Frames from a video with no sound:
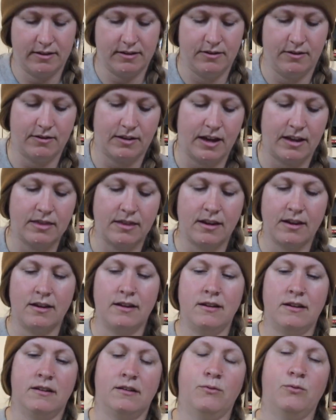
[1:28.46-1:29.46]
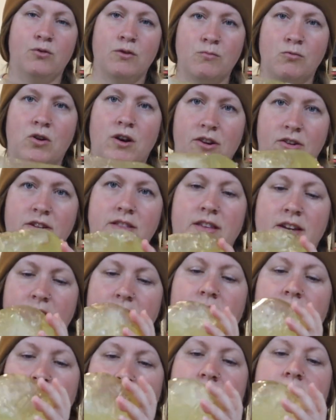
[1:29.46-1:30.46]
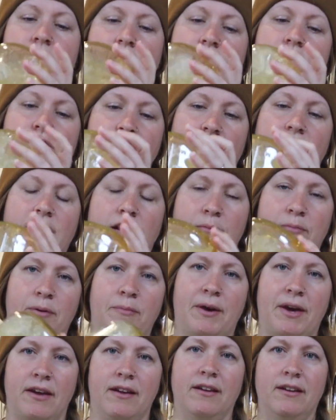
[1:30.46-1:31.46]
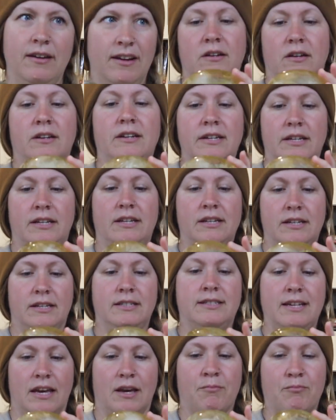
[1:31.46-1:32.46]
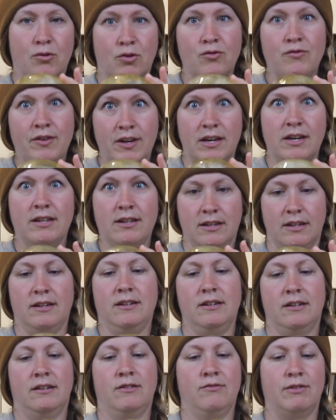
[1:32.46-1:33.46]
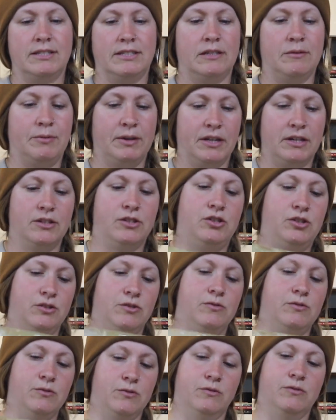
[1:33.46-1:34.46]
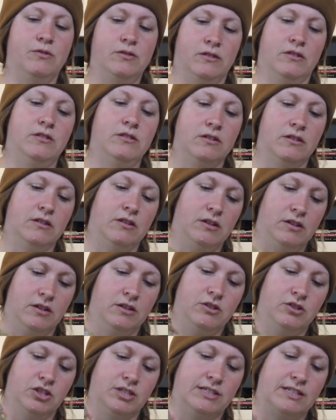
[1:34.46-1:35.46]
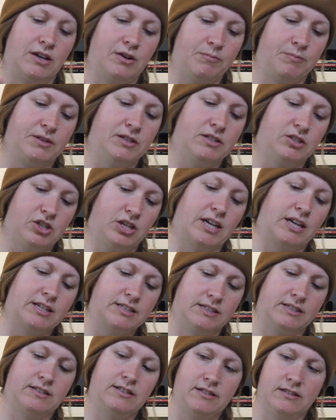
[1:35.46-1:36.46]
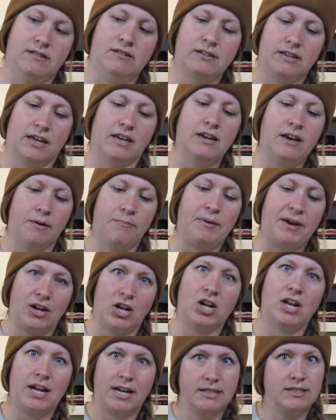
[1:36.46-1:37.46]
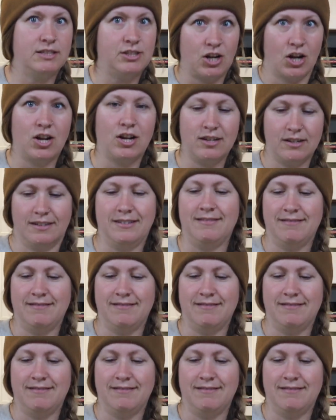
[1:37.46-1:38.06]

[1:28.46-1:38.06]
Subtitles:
so I got the warm water in there. Just gonna shake it up a bit. It is a proven recipe to just help the chicks get a better head start.